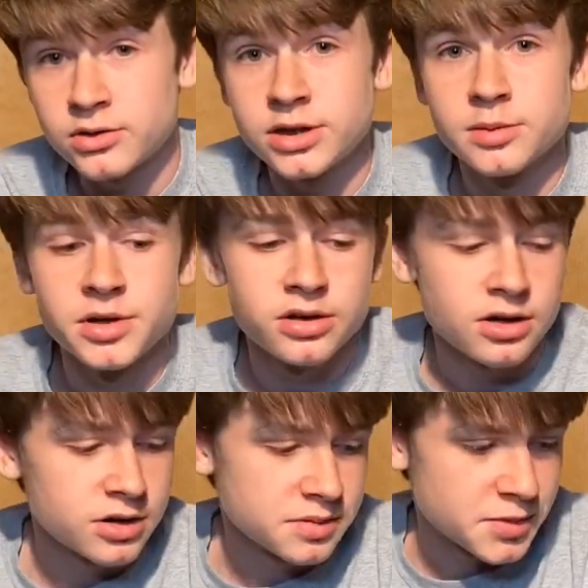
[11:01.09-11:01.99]
earbud
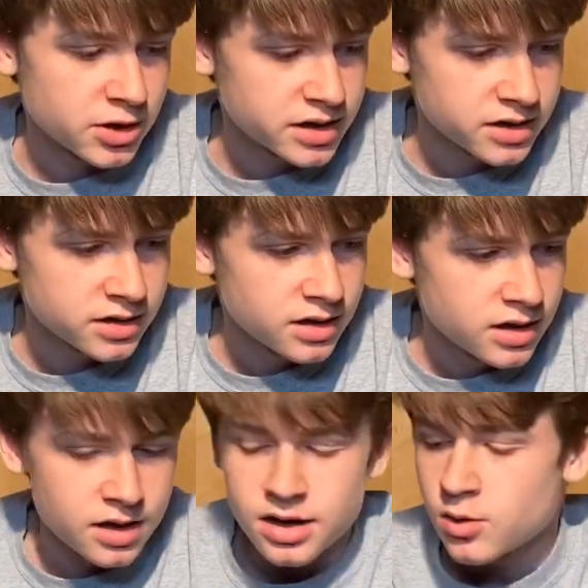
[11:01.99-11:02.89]
on the market.
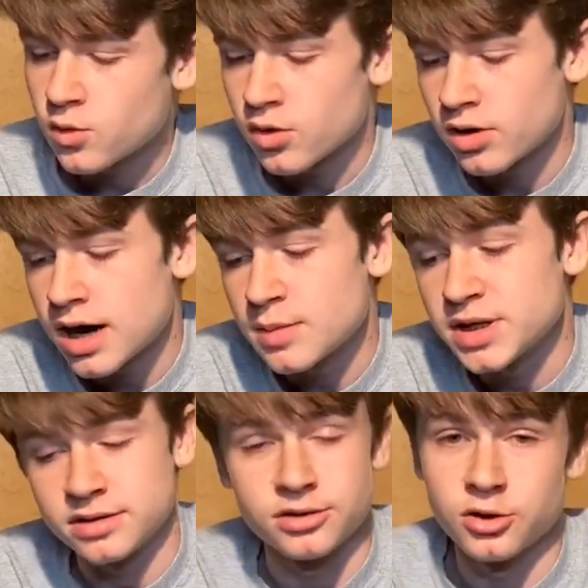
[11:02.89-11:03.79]
Or, I
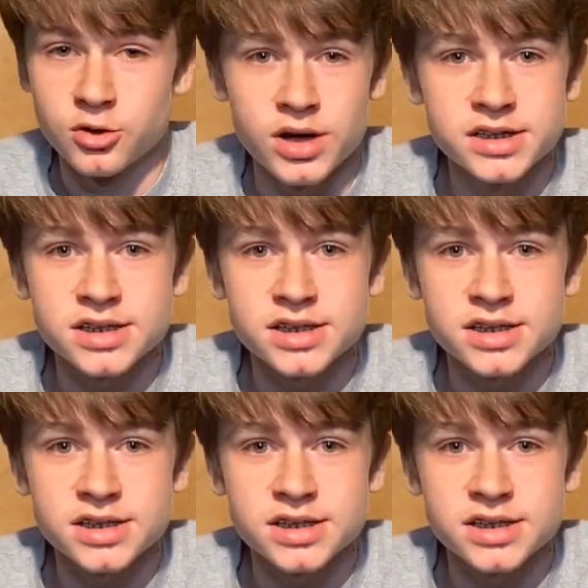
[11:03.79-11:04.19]
mean, they're great